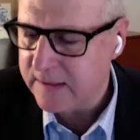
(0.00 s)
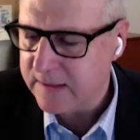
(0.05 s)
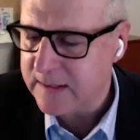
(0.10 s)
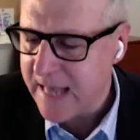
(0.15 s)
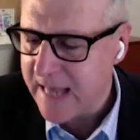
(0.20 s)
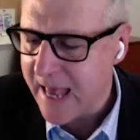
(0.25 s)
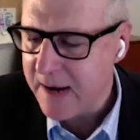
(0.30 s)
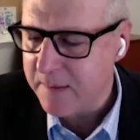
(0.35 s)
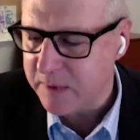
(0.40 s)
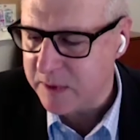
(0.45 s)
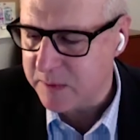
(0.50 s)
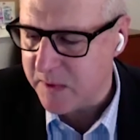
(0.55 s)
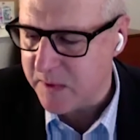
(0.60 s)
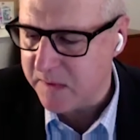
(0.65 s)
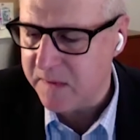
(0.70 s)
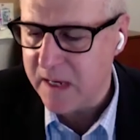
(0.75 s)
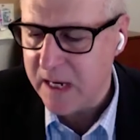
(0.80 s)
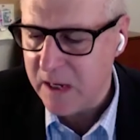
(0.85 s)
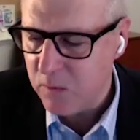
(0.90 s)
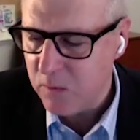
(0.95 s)
is Adam
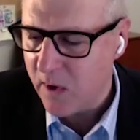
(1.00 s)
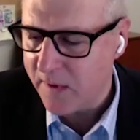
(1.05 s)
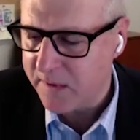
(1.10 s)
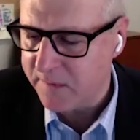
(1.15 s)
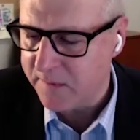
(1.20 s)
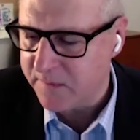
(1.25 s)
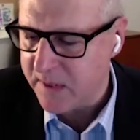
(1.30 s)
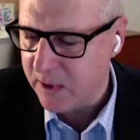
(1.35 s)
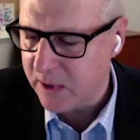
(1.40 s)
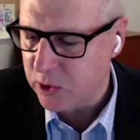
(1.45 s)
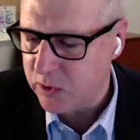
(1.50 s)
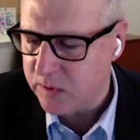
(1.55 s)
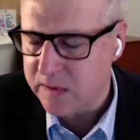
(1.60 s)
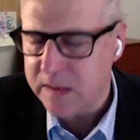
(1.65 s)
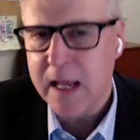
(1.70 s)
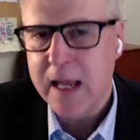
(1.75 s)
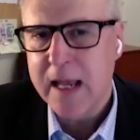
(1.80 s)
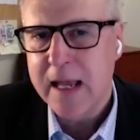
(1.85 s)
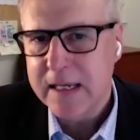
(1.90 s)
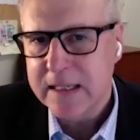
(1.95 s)
Smith in Wealth of Nations,
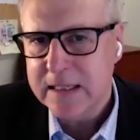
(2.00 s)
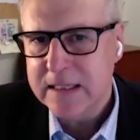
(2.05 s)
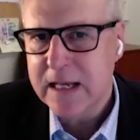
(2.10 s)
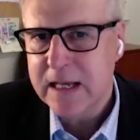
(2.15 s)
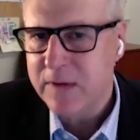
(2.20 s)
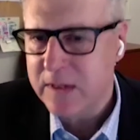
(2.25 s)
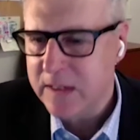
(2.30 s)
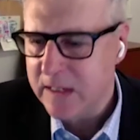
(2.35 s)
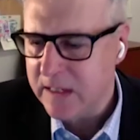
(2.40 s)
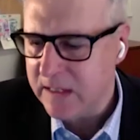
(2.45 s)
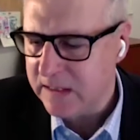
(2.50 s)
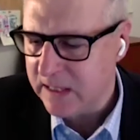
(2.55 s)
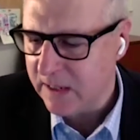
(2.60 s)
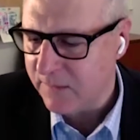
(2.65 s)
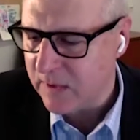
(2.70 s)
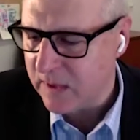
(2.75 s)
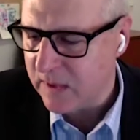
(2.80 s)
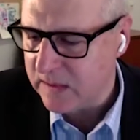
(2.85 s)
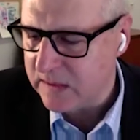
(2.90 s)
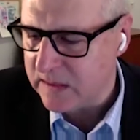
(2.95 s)

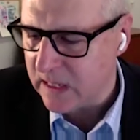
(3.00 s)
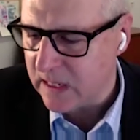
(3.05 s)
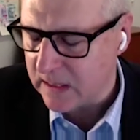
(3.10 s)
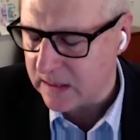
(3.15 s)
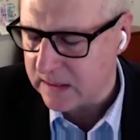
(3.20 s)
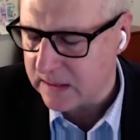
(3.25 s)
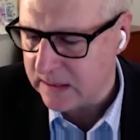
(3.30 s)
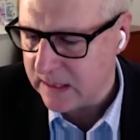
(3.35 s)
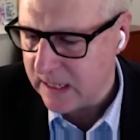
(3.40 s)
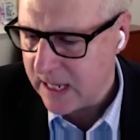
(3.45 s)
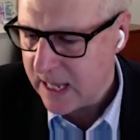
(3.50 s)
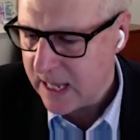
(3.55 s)
1776.